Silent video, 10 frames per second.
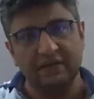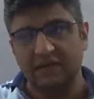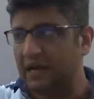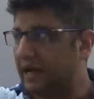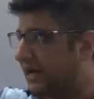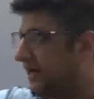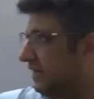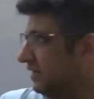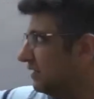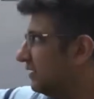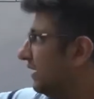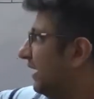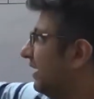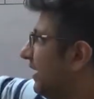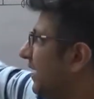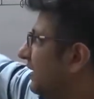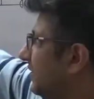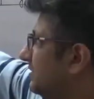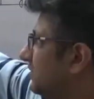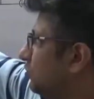and
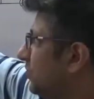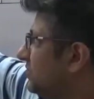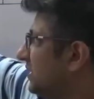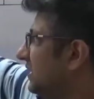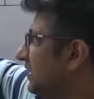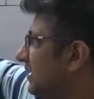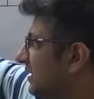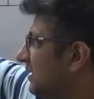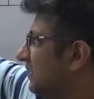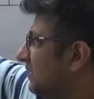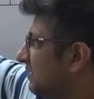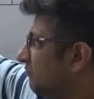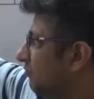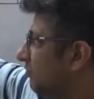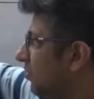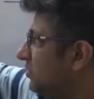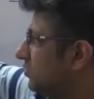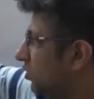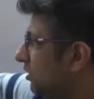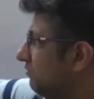the situation was
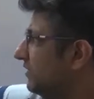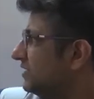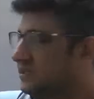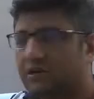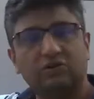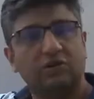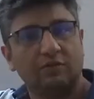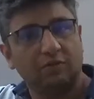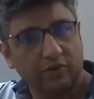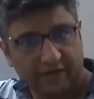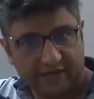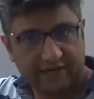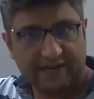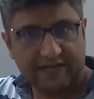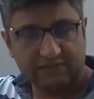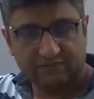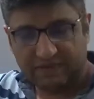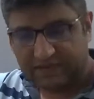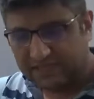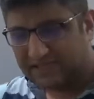always there on the reporting data as well.
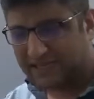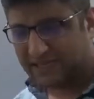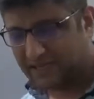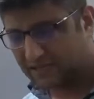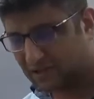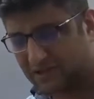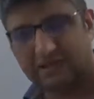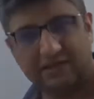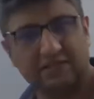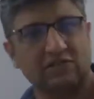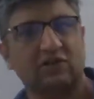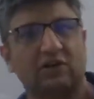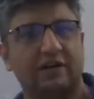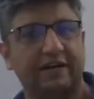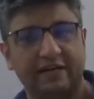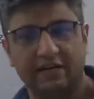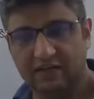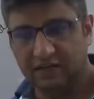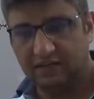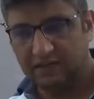It's just that it has not got really
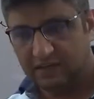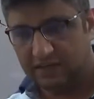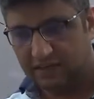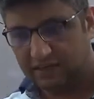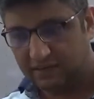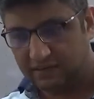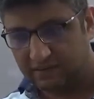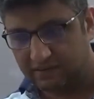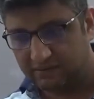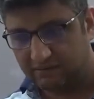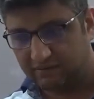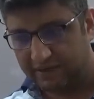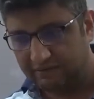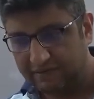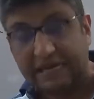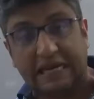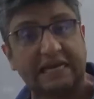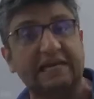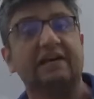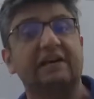very
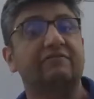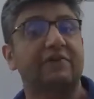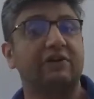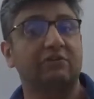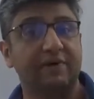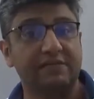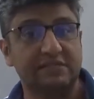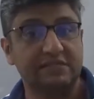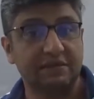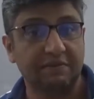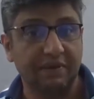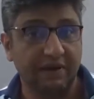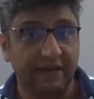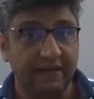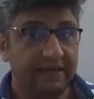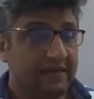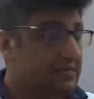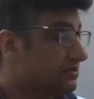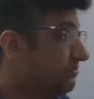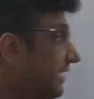clear in front of us. Okay, so when